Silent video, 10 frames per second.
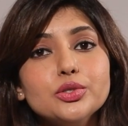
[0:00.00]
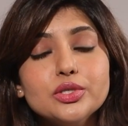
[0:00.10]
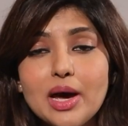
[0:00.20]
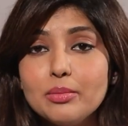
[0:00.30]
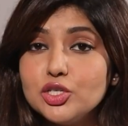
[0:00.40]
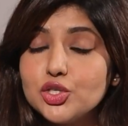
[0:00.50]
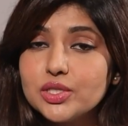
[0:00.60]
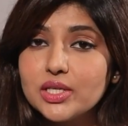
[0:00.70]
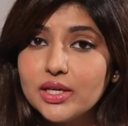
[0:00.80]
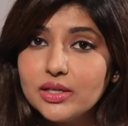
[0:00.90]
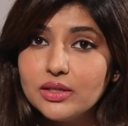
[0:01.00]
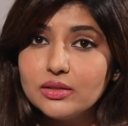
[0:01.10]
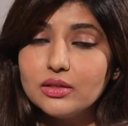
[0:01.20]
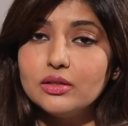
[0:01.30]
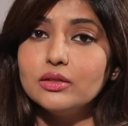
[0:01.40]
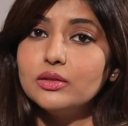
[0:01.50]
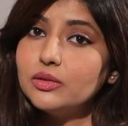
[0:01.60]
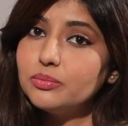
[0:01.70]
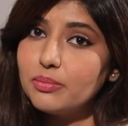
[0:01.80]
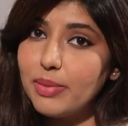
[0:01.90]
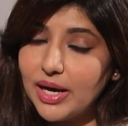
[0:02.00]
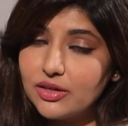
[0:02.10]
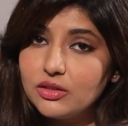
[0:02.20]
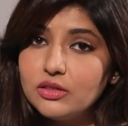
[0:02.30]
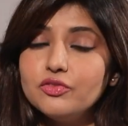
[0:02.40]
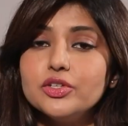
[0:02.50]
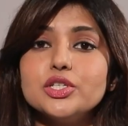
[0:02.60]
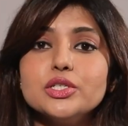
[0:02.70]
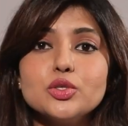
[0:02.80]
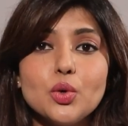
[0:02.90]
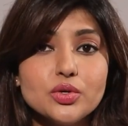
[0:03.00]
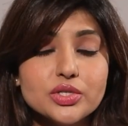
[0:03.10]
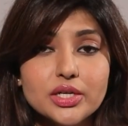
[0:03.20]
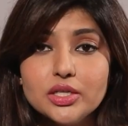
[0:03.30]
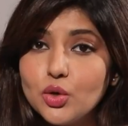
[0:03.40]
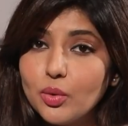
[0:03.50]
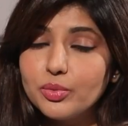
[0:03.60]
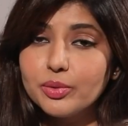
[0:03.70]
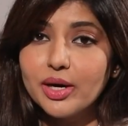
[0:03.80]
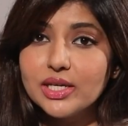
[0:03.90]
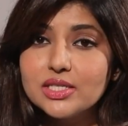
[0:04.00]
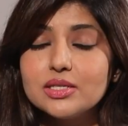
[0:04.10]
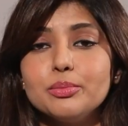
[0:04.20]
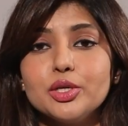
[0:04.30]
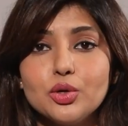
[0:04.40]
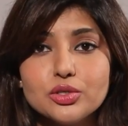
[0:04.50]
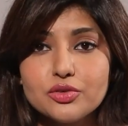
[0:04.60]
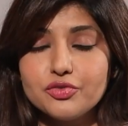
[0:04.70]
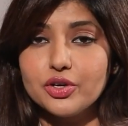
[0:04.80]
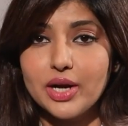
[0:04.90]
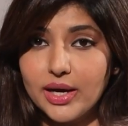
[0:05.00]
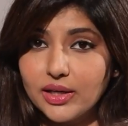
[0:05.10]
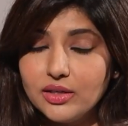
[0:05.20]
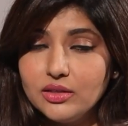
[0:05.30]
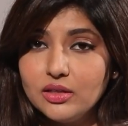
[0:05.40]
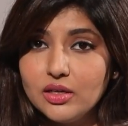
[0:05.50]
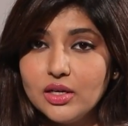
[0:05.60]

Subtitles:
to damage your skin barrier, which is already compromised because of your acne,